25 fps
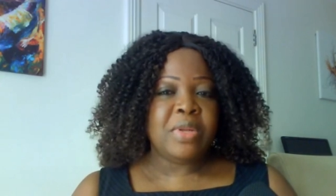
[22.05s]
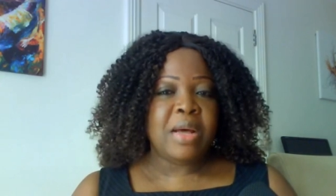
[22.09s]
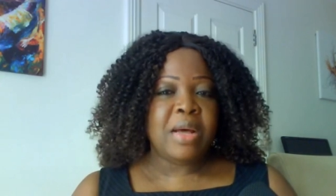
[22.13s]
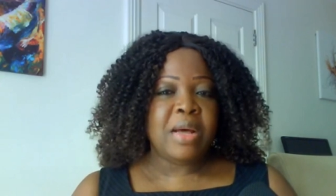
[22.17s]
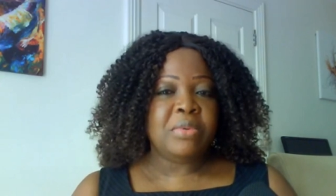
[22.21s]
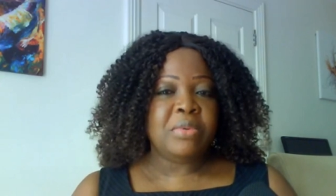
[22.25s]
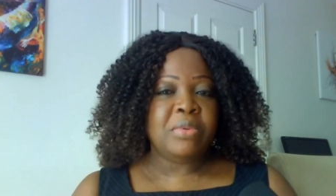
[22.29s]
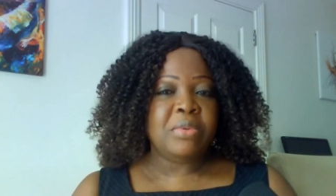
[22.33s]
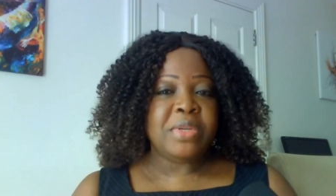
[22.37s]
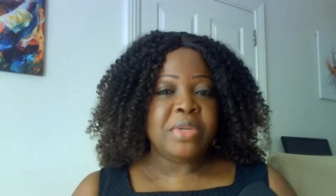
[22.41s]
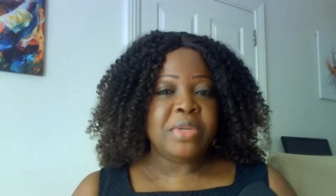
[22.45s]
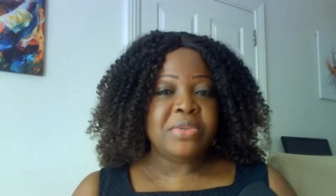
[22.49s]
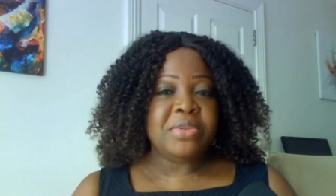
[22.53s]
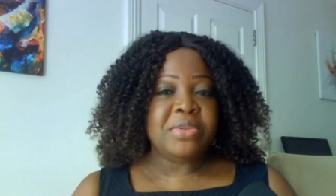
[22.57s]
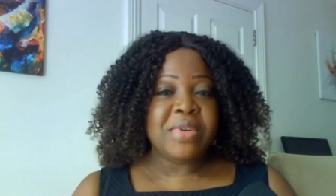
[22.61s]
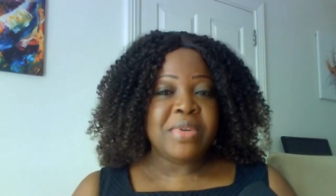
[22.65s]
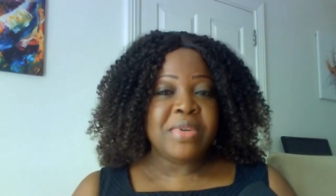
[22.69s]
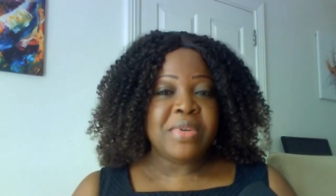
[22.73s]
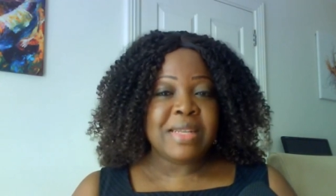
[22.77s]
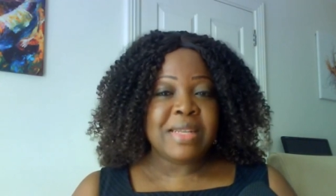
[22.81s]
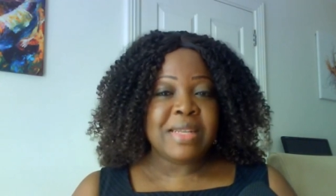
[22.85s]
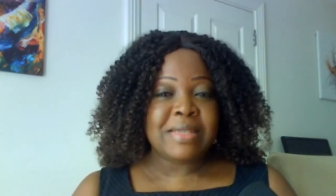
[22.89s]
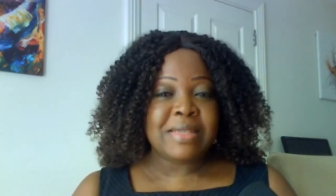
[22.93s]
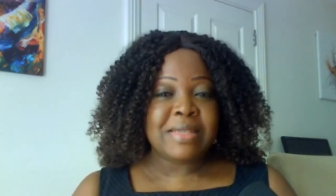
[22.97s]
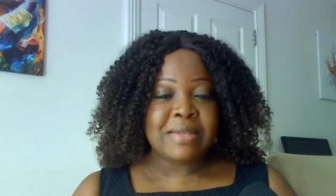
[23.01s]
That would be
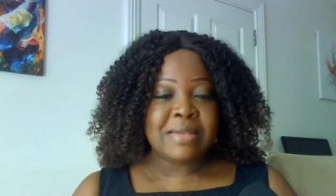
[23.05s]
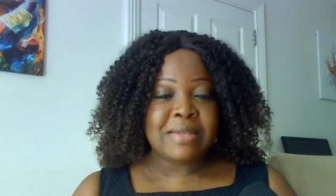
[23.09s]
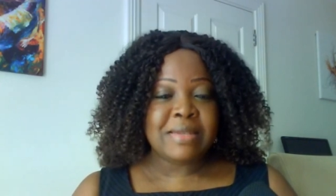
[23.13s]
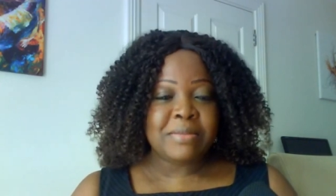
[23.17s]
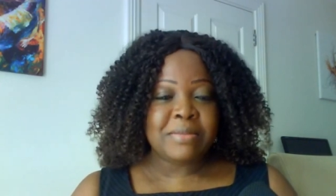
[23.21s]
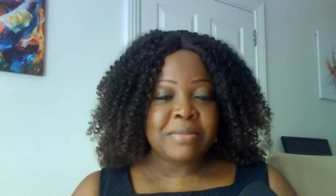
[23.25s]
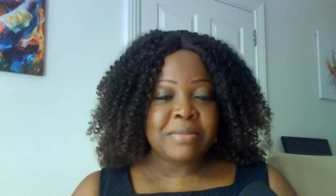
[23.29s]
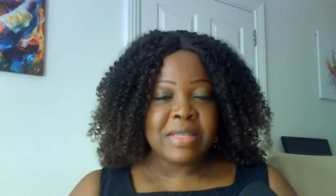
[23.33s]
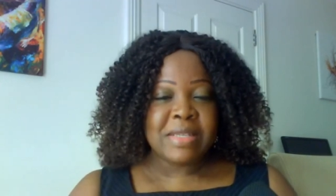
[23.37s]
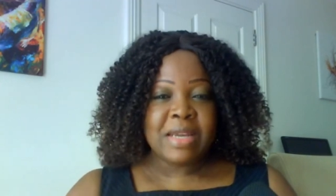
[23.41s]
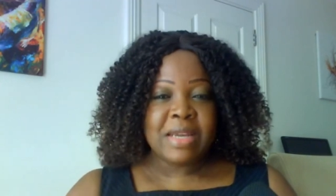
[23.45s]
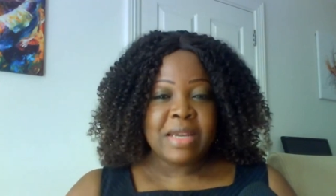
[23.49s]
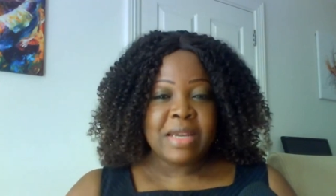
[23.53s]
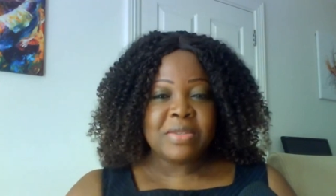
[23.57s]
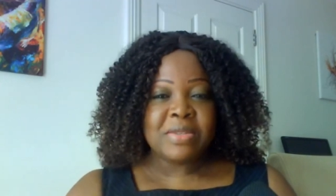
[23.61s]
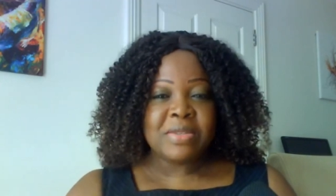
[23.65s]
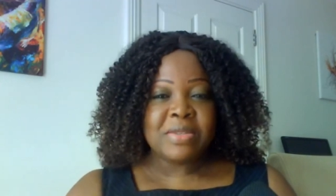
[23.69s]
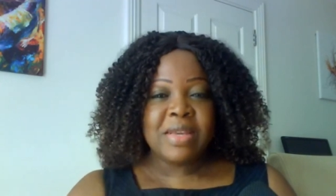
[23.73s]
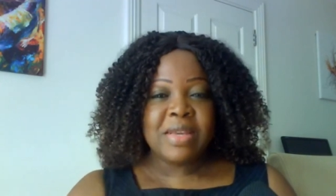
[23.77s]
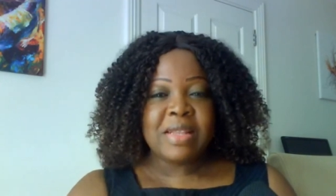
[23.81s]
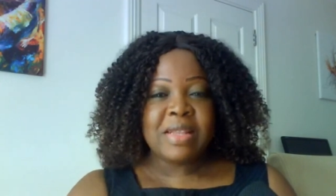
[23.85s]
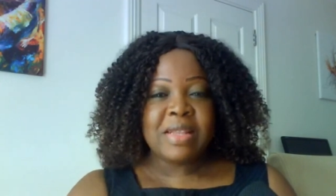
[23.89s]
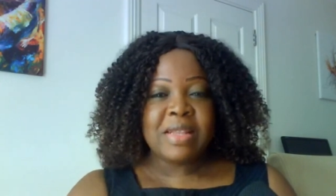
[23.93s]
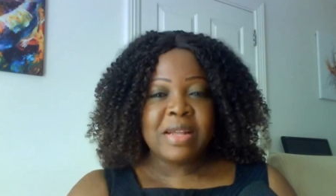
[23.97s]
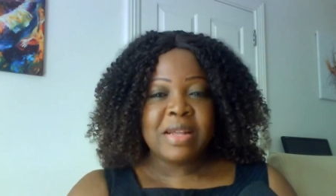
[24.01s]
great. It'd be nice
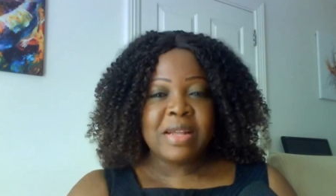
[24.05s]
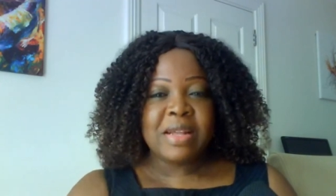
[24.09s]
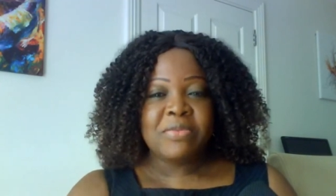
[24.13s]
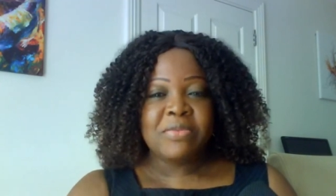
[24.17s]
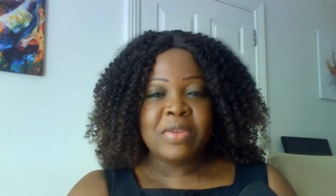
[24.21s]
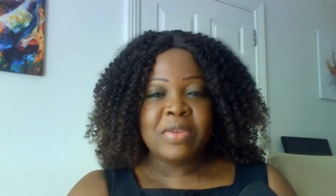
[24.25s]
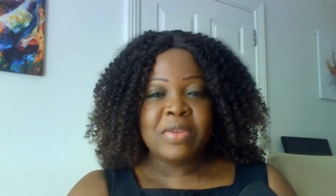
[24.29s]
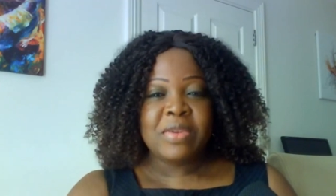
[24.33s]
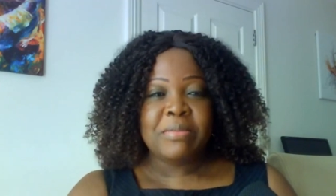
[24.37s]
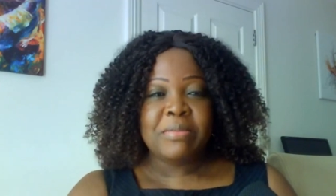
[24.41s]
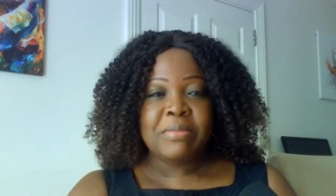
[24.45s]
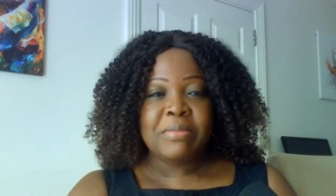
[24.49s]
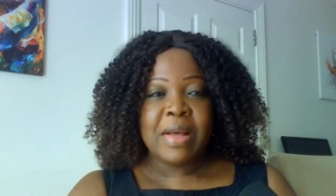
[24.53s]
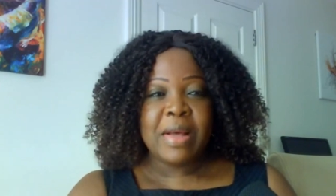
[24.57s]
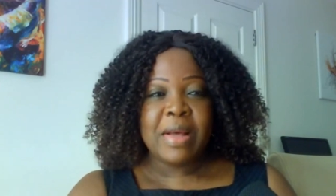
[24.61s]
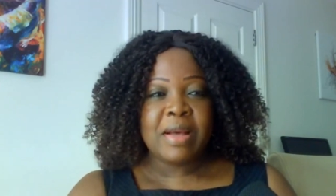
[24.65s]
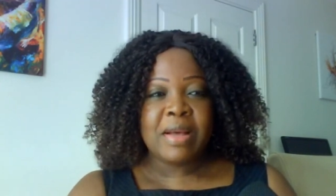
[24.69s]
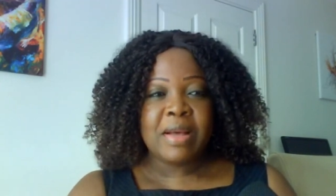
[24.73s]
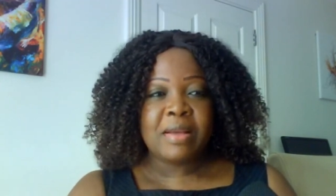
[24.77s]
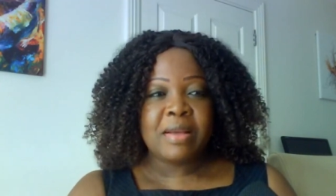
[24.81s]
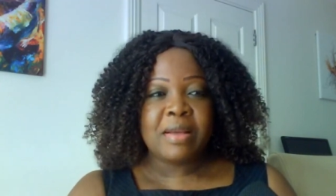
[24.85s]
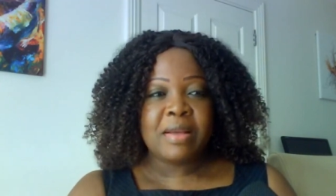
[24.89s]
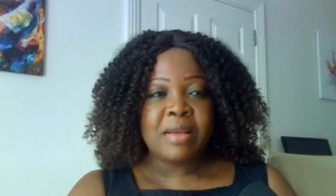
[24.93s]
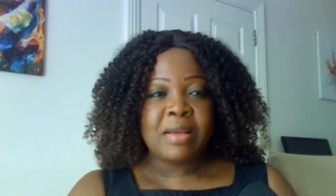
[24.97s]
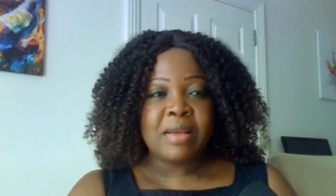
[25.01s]
to get that
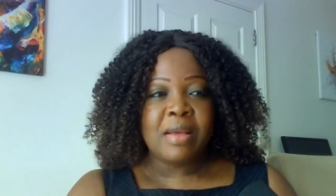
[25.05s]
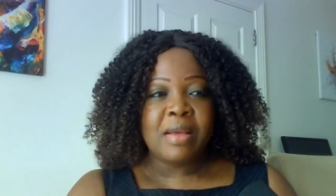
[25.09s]
feedback